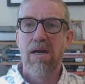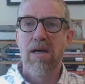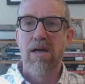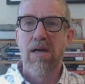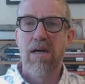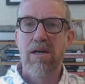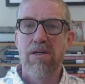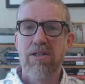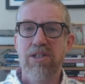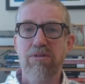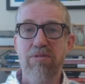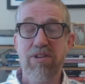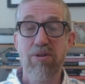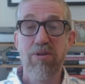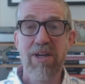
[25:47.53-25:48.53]
she was doing
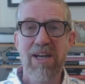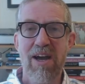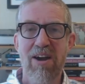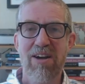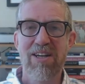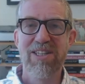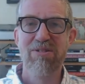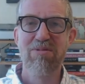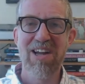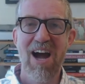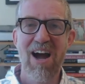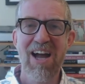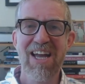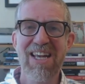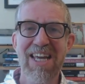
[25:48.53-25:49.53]
her she was ironing
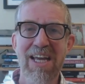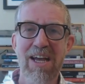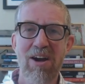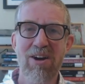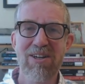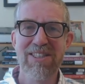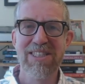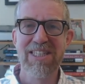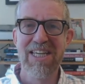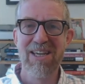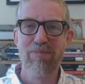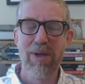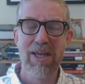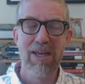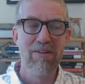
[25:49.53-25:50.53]
her teepee
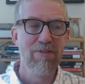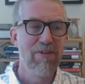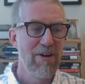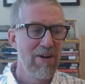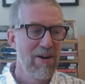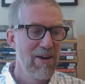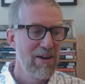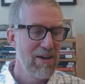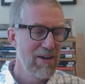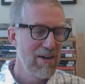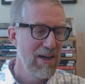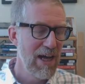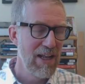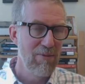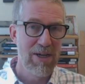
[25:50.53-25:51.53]
for her
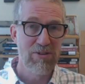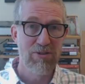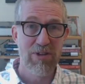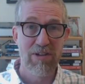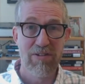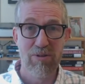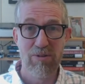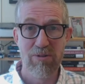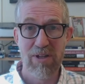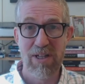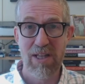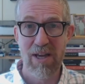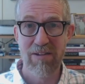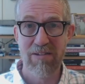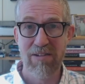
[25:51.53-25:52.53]
elementary school class in
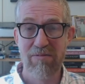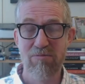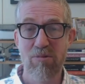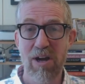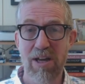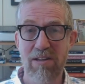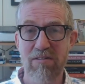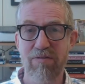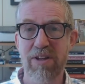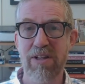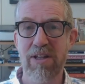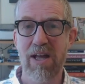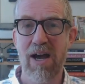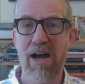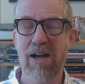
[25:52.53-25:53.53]
Riceville,
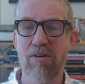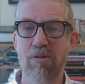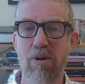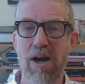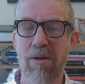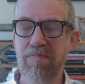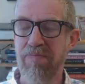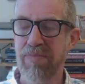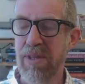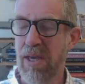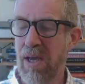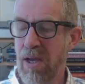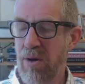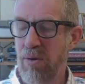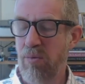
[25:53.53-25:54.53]
Iowa,
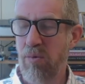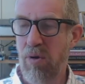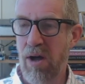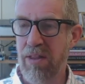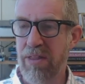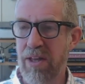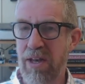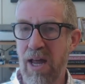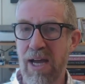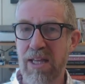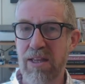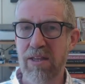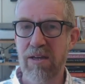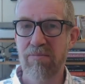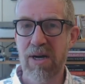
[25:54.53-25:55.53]
on the night that
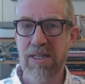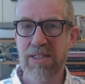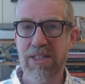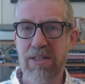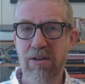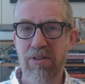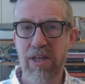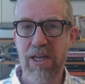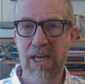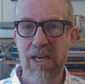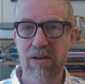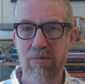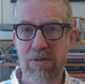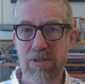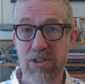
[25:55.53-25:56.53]
Martin Luther King was
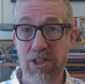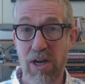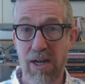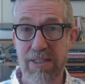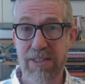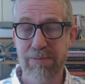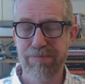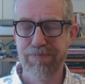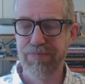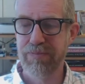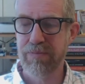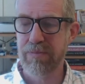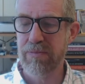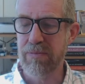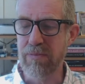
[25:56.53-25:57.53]
shot.
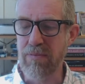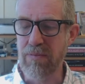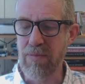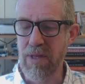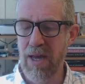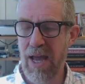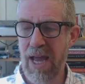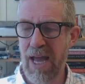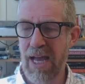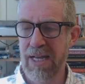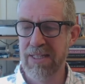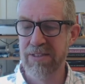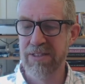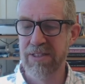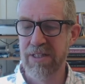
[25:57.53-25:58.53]
And
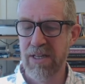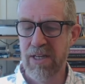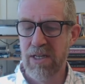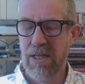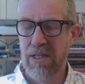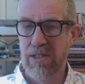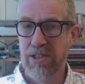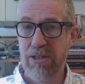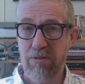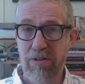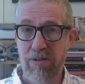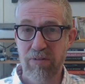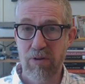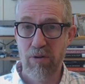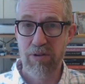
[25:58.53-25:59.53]
she was, of course,
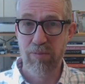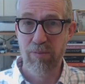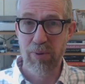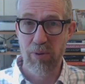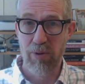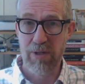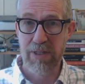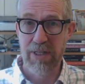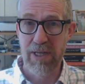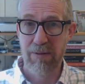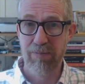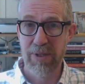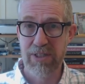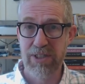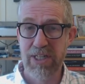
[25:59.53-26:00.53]
appalled, but she
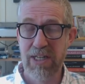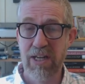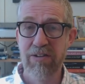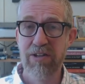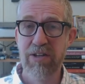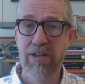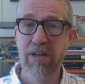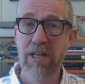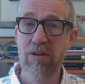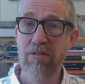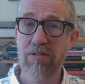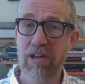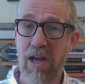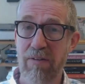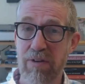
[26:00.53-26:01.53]
listened to the news coverage,
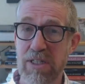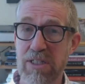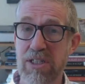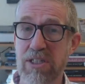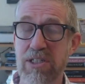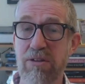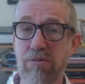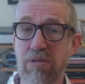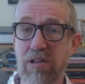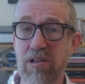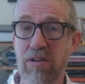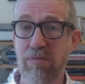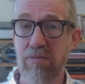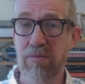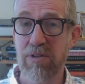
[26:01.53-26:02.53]
and she was even, she
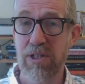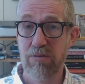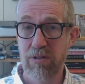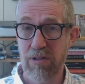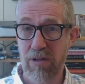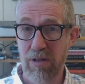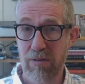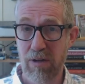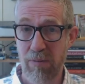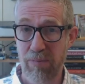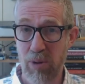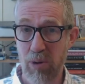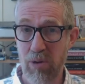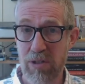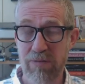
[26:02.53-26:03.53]
was appalled
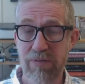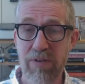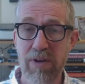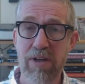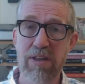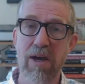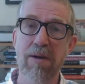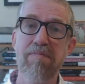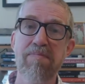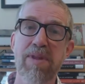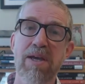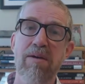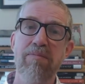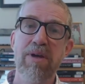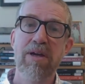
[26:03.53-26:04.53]
further, because
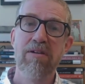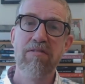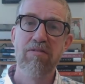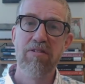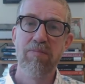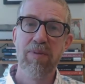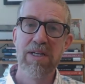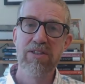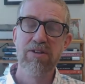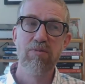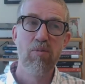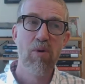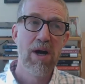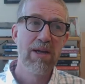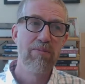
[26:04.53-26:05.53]
there was a bunch of white
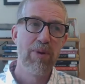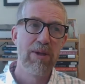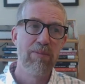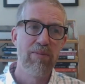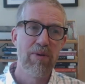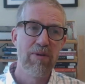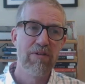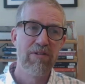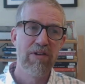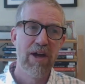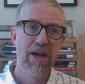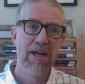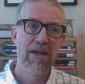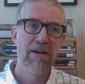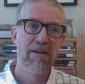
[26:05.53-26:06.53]
people saying,
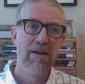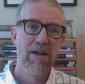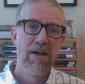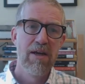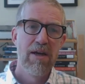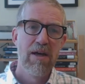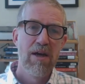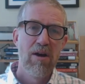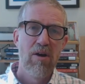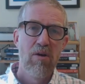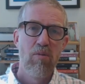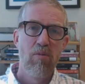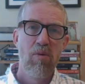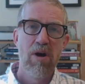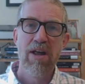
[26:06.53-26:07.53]
what are
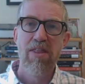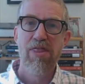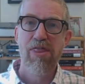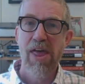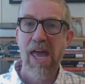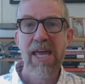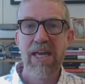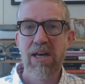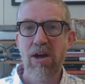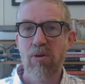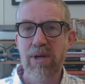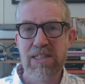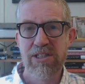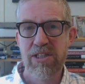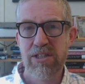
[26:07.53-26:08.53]
they going to
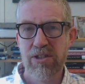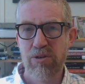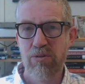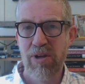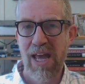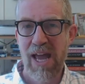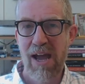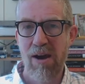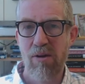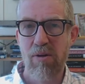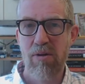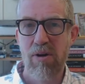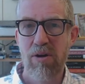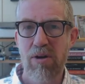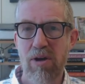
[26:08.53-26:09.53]
do now?
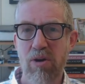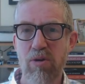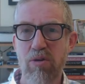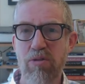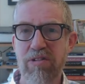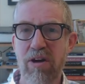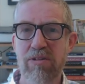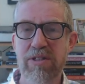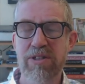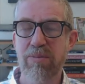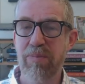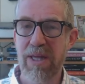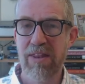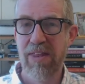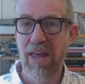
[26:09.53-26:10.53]
Who's going to be
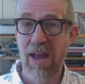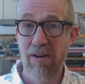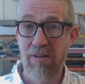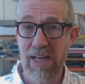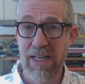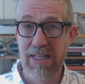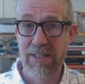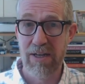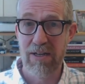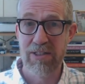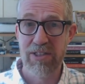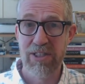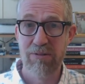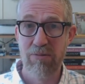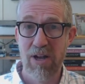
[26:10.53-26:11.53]
their leader? And she
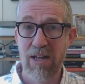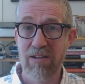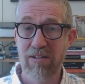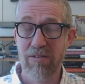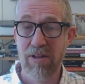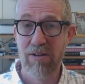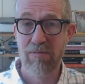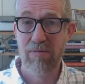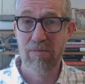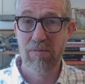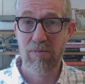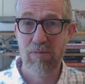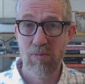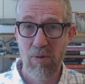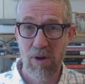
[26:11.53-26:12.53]
realized that what
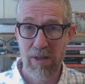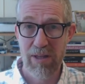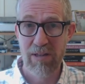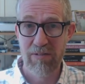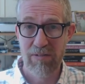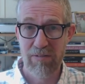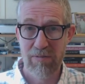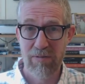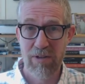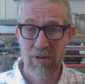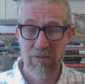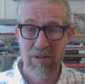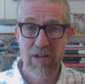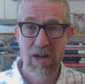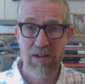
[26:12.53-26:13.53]
these
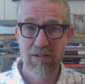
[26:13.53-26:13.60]
newscasters